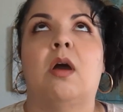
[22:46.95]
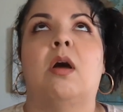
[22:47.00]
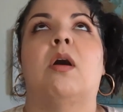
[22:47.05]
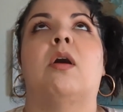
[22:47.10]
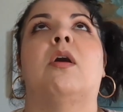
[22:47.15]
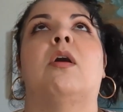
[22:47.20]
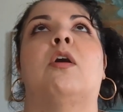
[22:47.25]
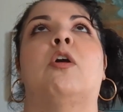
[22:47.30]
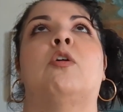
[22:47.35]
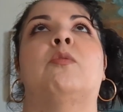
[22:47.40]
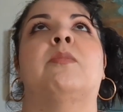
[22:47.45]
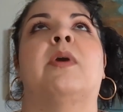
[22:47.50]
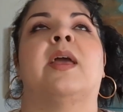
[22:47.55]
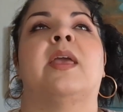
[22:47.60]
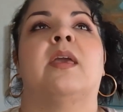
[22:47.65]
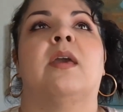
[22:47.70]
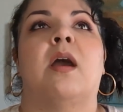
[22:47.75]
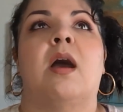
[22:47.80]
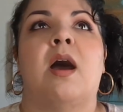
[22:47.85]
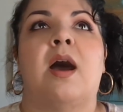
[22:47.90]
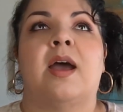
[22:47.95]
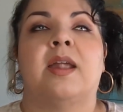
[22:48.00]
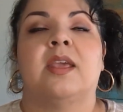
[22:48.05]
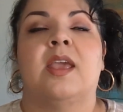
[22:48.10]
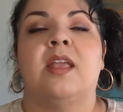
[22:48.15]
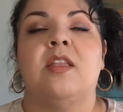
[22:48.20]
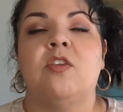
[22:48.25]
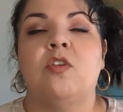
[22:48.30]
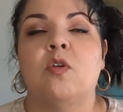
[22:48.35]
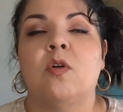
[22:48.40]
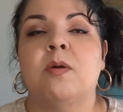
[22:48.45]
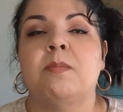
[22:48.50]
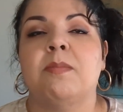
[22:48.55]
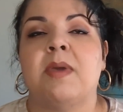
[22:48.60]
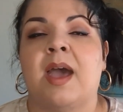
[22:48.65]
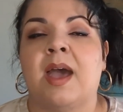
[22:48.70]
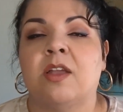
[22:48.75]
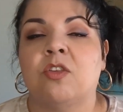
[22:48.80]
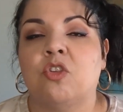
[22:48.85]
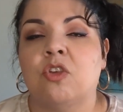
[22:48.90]
Oh my God, can you
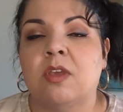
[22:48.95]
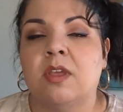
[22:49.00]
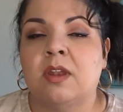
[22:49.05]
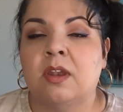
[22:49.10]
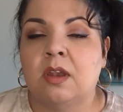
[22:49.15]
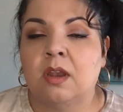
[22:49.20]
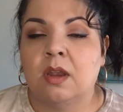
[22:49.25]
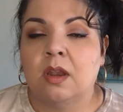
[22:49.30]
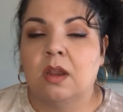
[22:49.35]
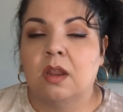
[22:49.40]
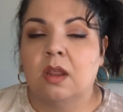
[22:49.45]
imagine